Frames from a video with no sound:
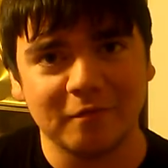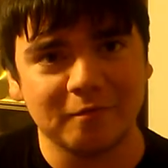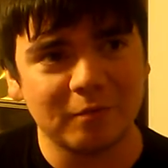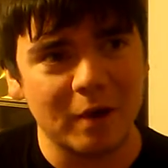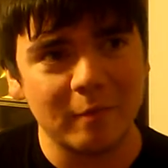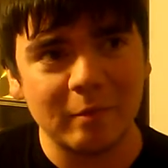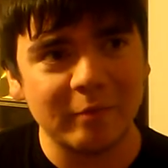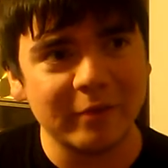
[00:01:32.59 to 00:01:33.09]

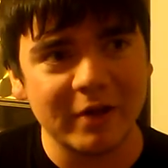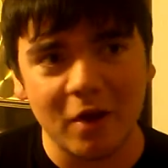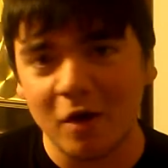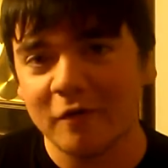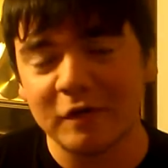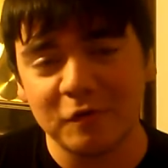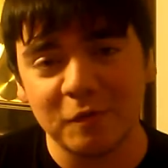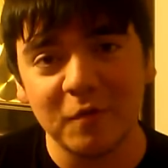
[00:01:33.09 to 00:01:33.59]
probably
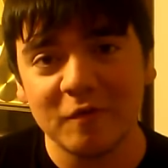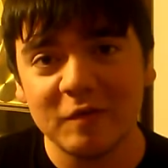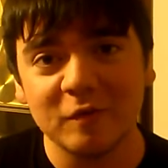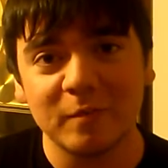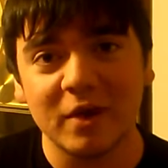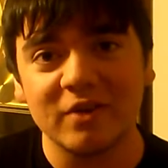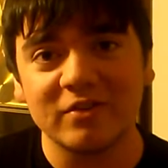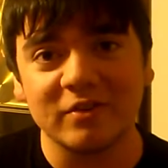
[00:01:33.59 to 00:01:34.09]
all this movie's
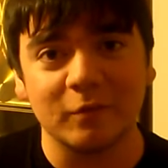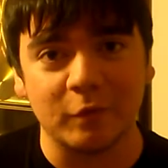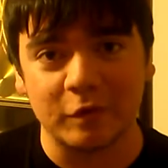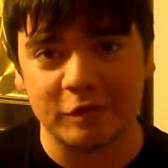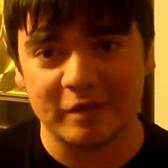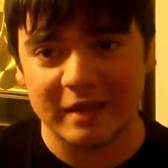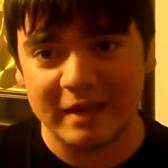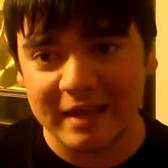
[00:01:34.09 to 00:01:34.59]
budget
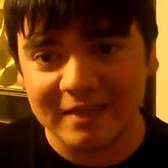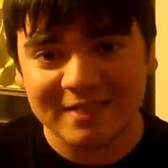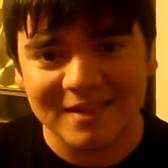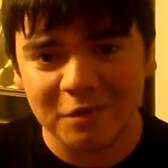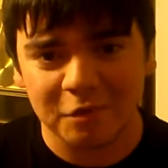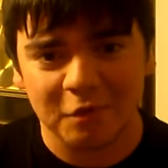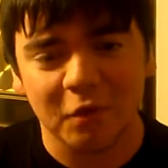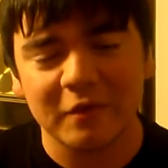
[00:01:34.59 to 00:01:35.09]
was to get
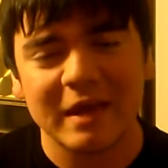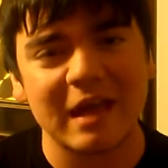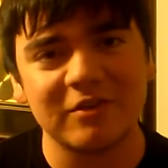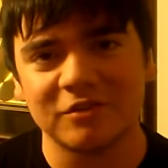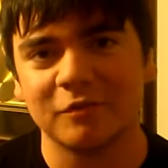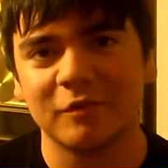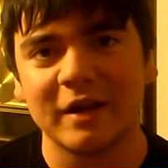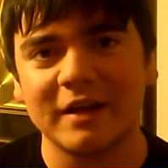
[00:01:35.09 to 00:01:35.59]
this
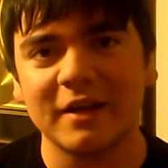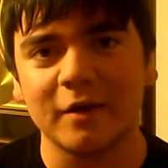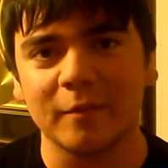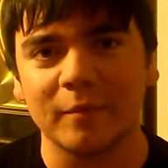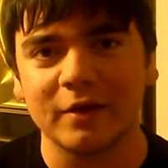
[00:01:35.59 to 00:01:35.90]
location right here,